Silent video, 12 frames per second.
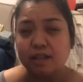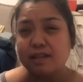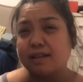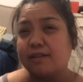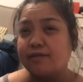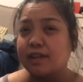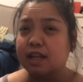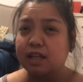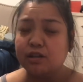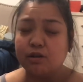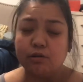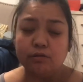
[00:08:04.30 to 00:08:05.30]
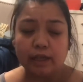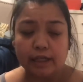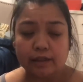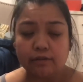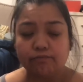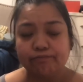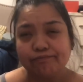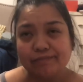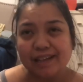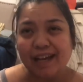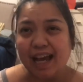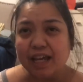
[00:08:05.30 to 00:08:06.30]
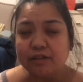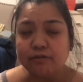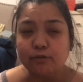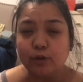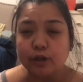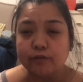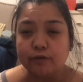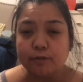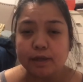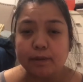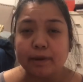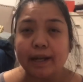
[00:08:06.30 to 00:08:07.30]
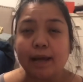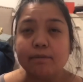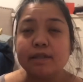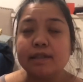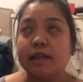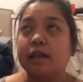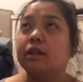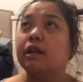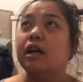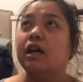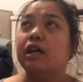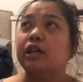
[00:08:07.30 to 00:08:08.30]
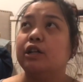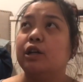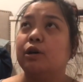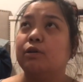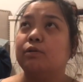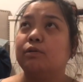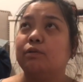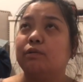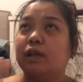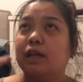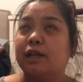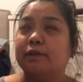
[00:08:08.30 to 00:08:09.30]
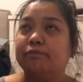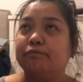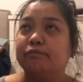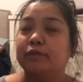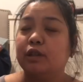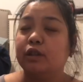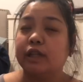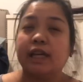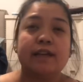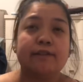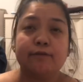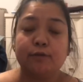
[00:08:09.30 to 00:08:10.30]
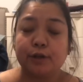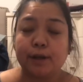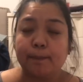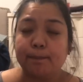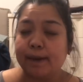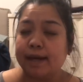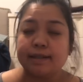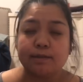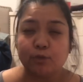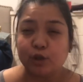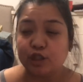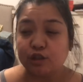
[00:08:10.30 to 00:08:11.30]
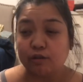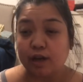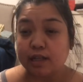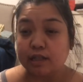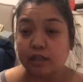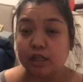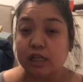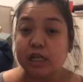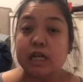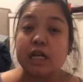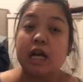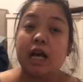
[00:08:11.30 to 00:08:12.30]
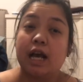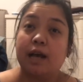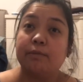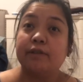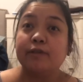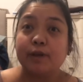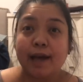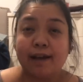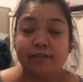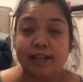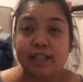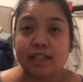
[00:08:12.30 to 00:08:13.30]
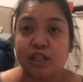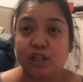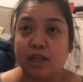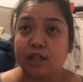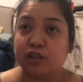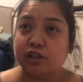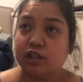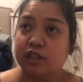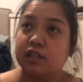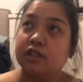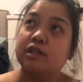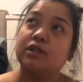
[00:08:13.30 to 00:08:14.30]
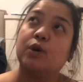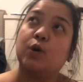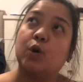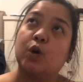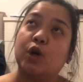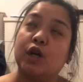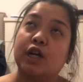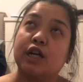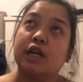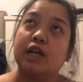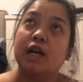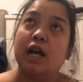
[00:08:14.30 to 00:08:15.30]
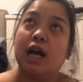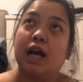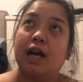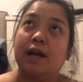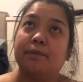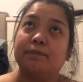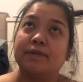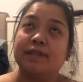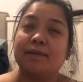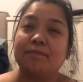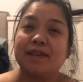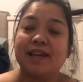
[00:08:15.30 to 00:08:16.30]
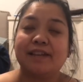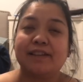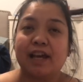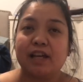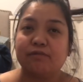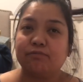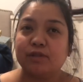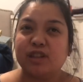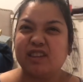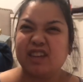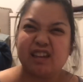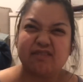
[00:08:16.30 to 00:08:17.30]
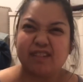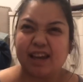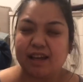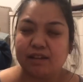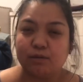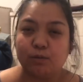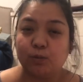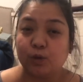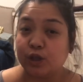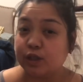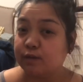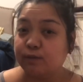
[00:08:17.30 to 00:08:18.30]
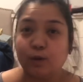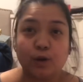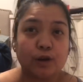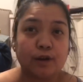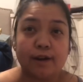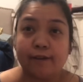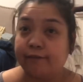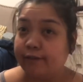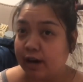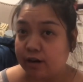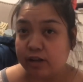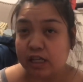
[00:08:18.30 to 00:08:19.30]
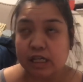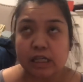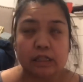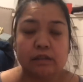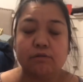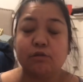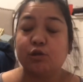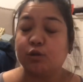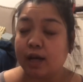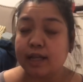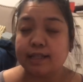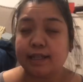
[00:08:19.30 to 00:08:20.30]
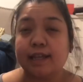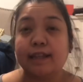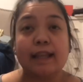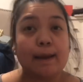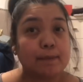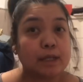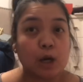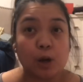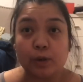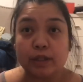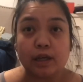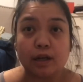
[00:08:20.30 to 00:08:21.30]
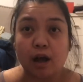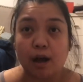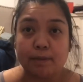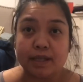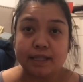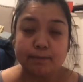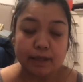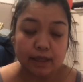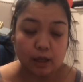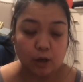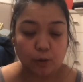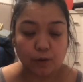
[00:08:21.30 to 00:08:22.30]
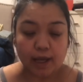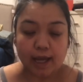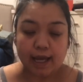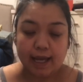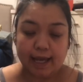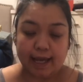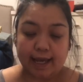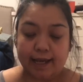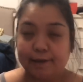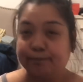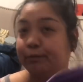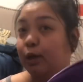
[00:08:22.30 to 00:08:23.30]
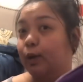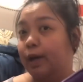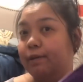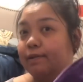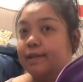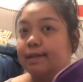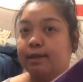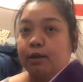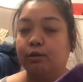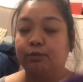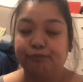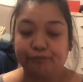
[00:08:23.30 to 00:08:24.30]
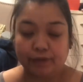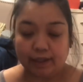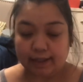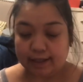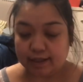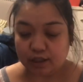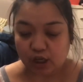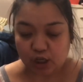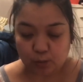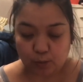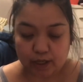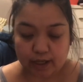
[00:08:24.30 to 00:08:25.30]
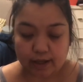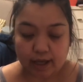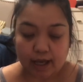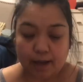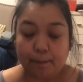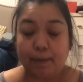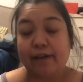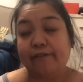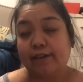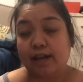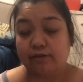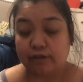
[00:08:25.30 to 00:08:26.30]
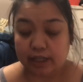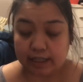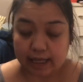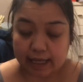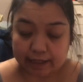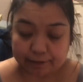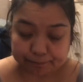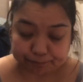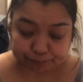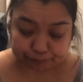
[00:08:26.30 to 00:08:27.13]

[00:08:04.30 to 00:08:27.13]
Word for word: the stuff that you know like kind of work for me but I'm still you know um, looking for the best moisturizer um, if you have like suggestions or um, something that you think that works for a very dry skin let me know in the comments below and okay so let's start with my favorite and